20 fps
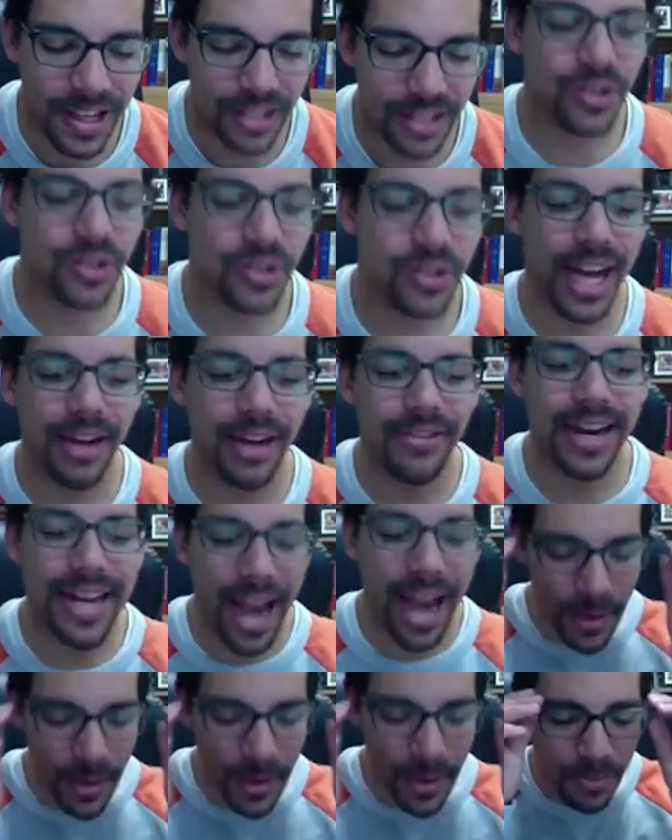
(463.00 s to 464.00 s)
So God, right
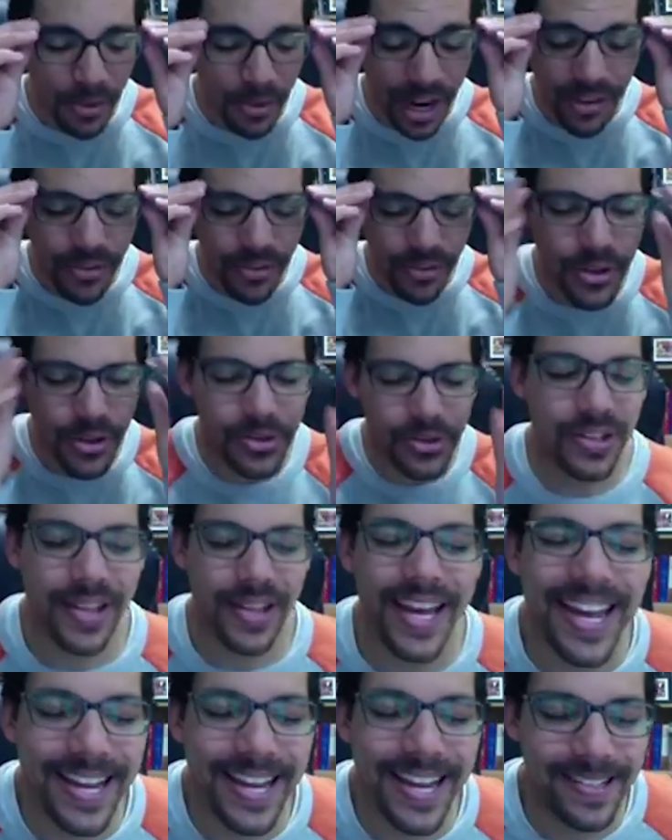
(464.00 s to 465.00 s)
now, we pray for those
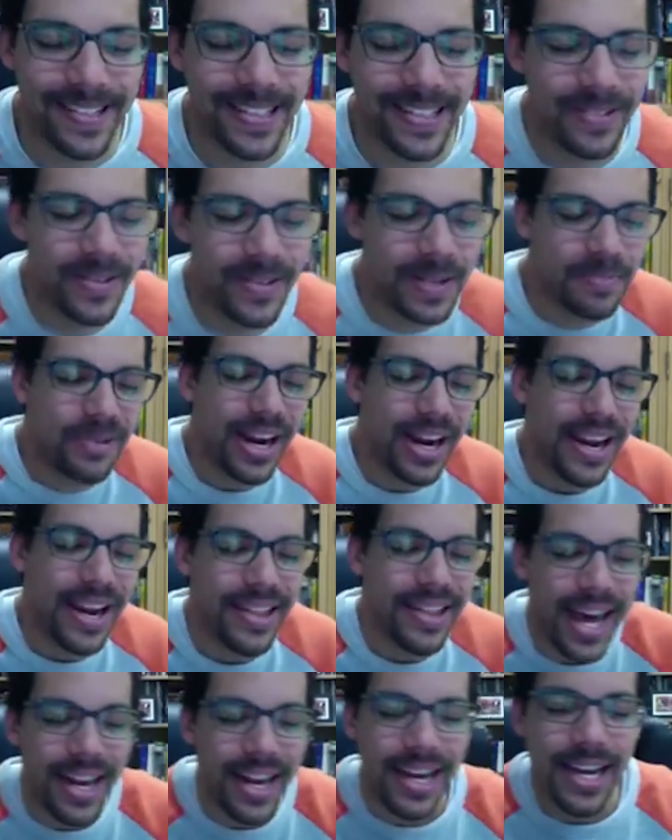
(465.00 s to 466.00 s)
things. We pray
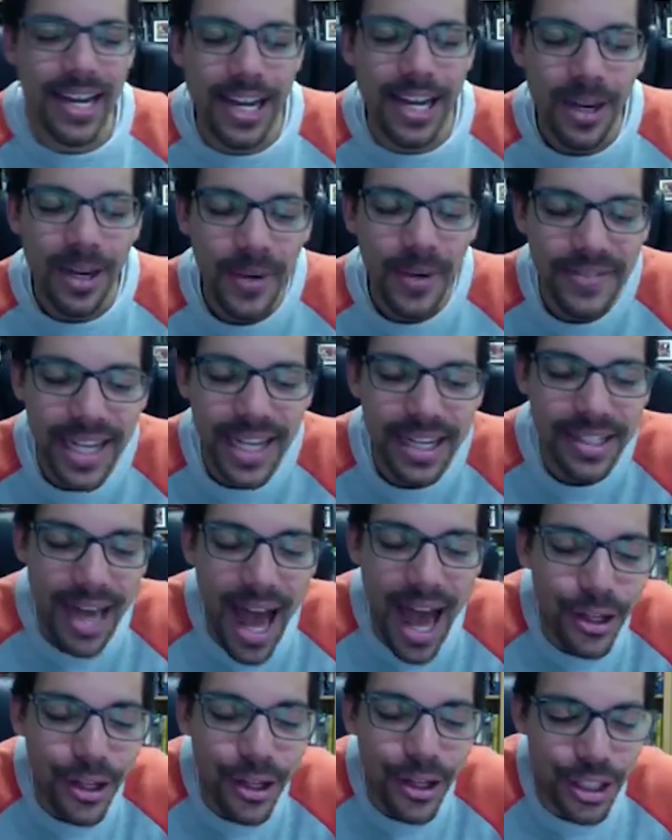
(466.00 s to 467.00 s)
that we have
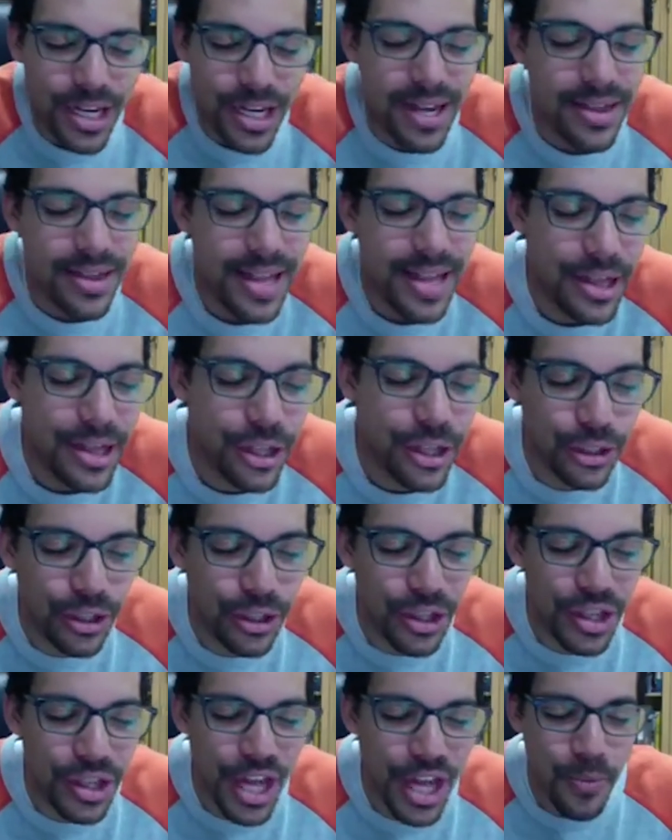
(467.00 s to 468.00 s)
technology and
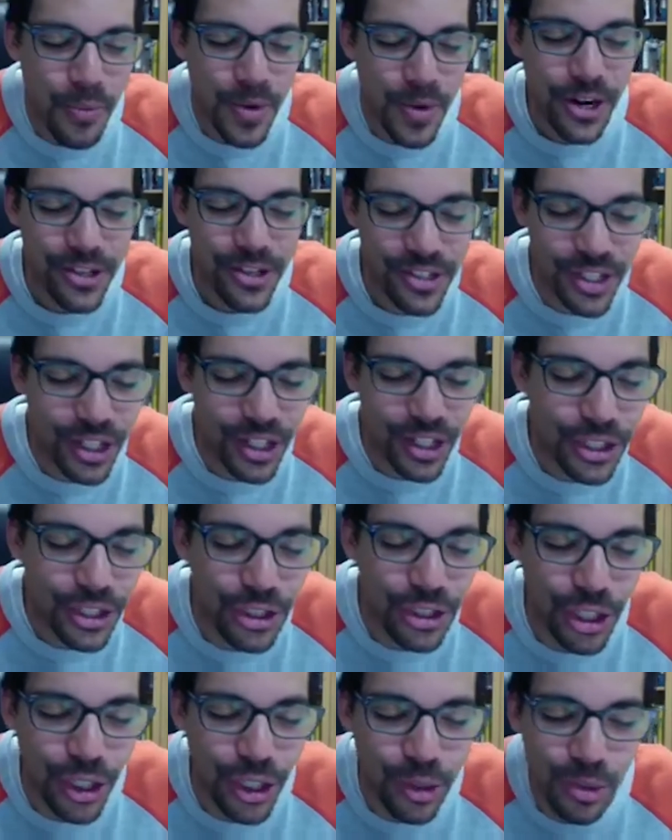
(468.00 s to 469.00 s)
that we are still a
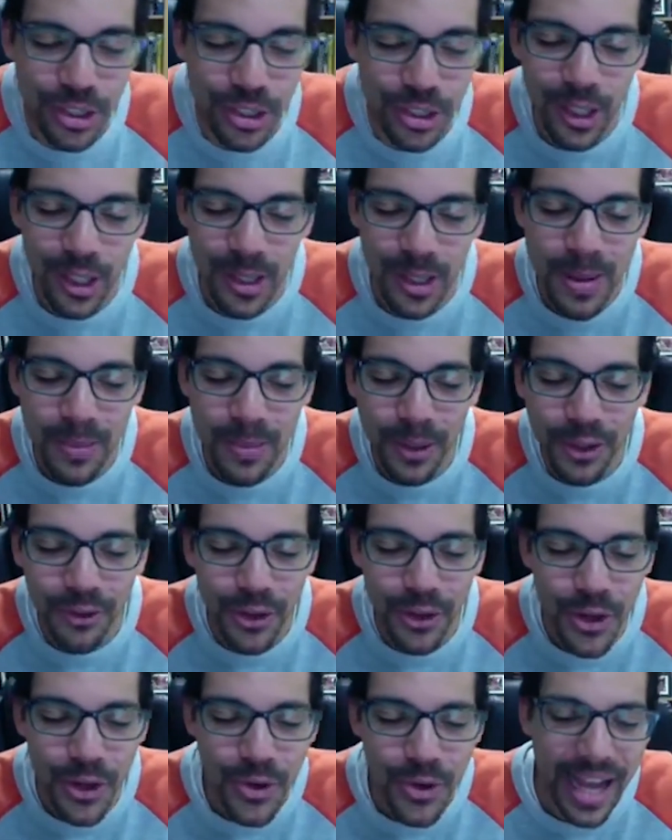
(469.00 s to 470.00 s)
church, we're still the people
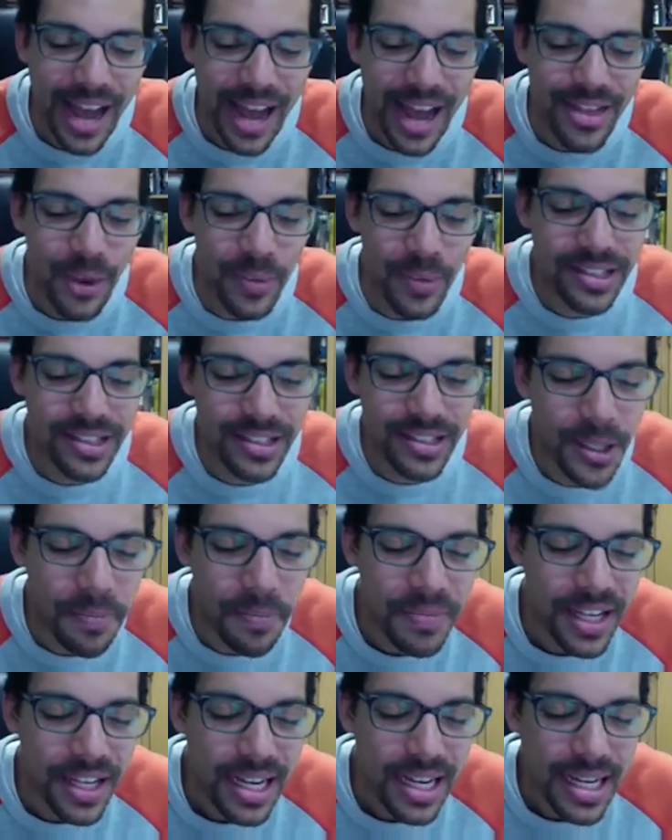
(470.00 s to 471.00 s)
of you. God, that we
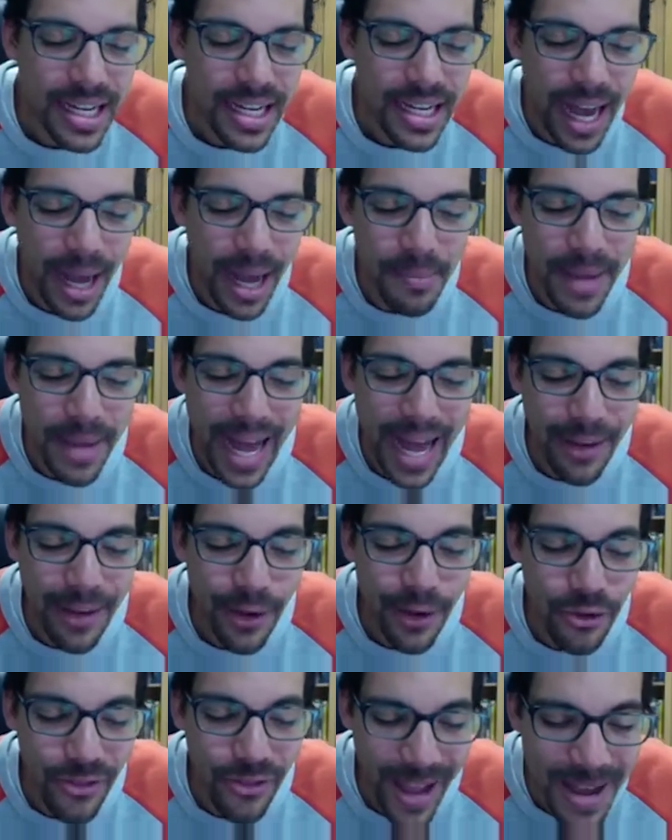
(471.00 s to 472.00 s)
still have
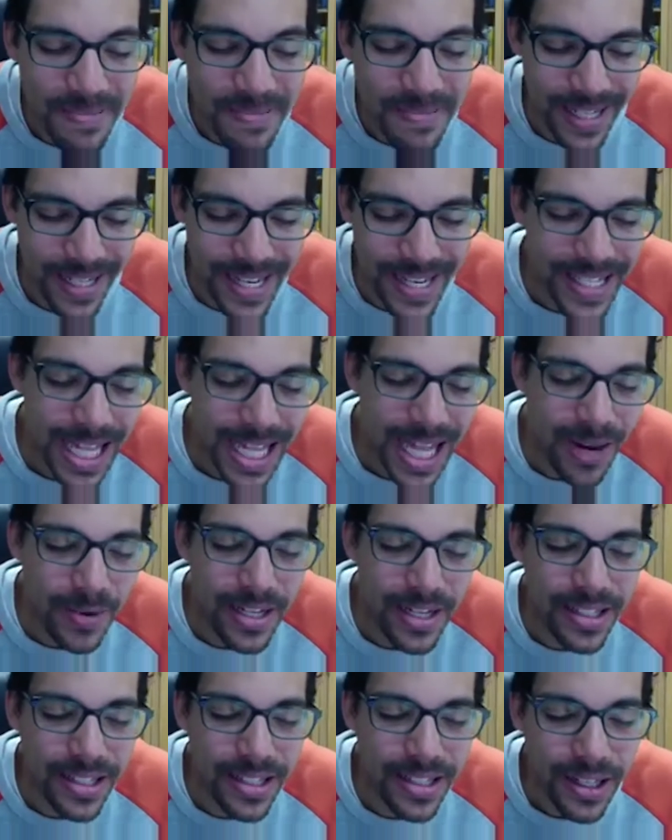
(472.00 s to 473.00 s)
our families and
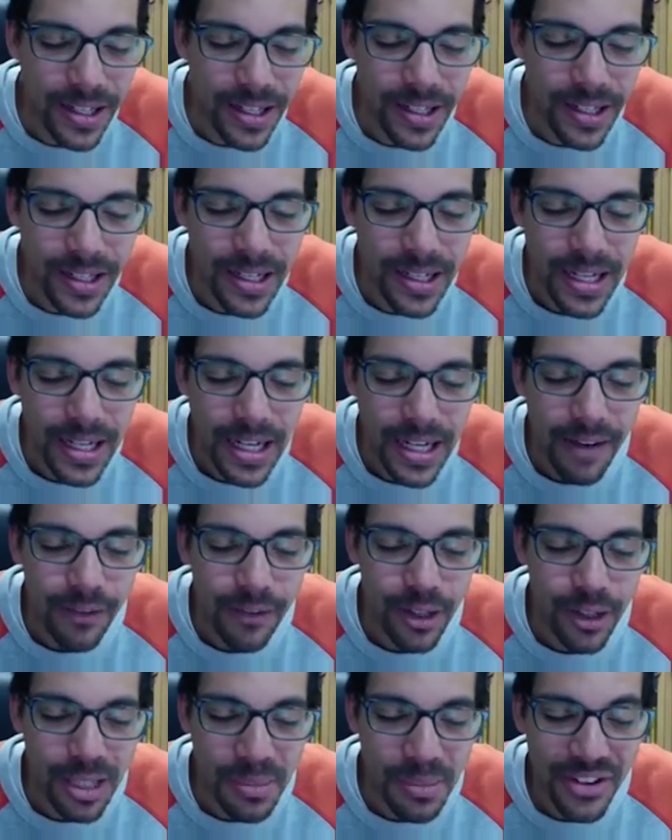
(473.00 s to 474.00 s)
that we still,
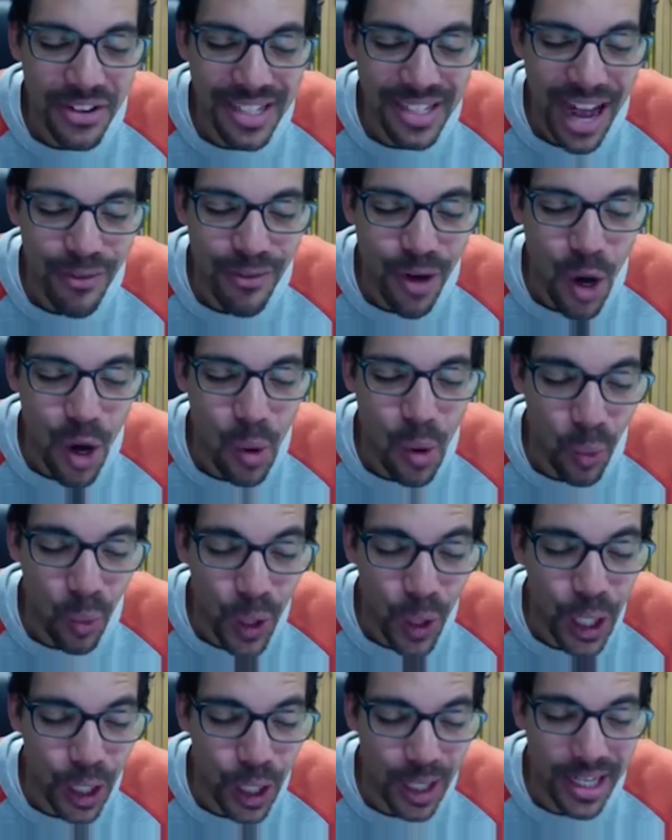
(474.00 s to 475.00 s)
for some of us, have our
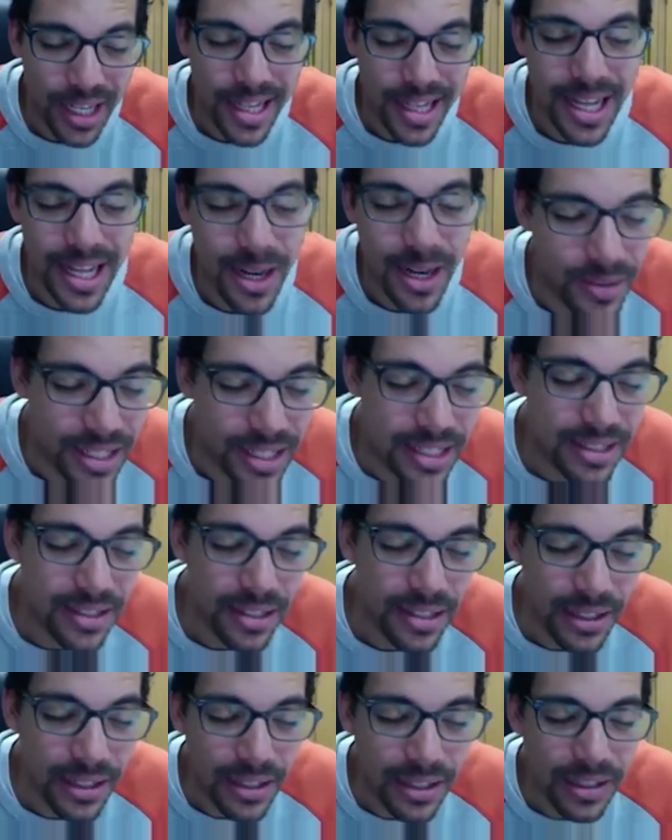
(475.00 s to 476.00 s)
work and that we
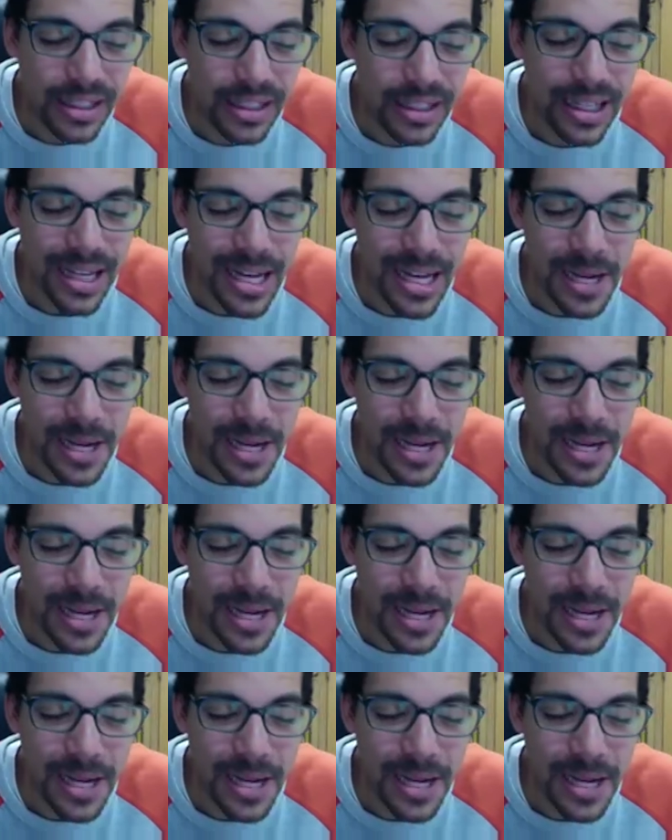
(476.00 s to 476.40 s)
still